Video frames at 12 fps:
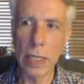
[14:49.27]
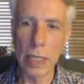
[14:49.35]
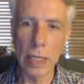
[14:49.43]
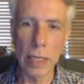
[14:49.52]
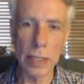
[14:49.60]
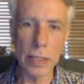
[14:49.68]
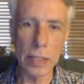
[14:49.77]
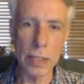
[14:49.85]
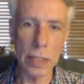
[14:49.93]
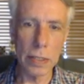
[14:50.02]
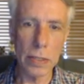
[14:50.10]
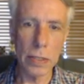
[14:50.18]
knight
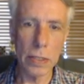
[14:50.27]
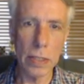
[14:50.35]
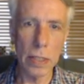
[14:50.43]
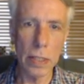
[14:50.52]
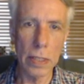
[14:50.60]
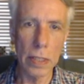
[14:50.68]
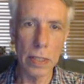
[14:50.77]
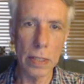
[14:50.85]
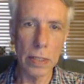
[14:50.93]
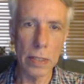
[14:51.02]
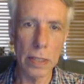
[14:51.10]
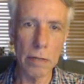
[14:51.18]
c6,
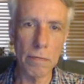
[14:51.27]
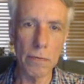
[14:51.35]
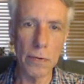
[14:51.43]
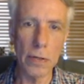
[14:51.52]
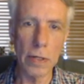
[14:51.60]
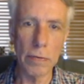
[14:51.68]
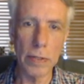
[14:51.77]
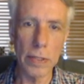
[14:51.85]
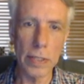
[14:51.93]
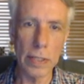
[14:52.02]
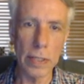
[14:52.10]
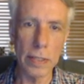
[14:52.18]
d4, we
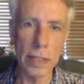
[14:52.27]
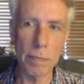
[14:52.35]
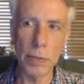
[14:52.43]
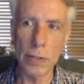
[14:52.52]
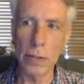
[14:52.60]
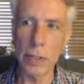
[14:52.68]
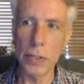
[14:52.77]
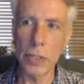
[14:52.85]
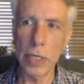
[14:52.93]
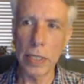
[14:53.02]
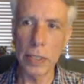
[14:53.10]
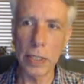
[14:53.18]
see the typical
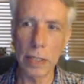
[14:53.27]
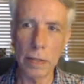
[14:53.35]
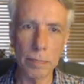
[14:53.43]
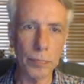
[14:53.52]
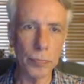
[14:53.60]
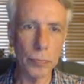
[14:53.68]
exchange here,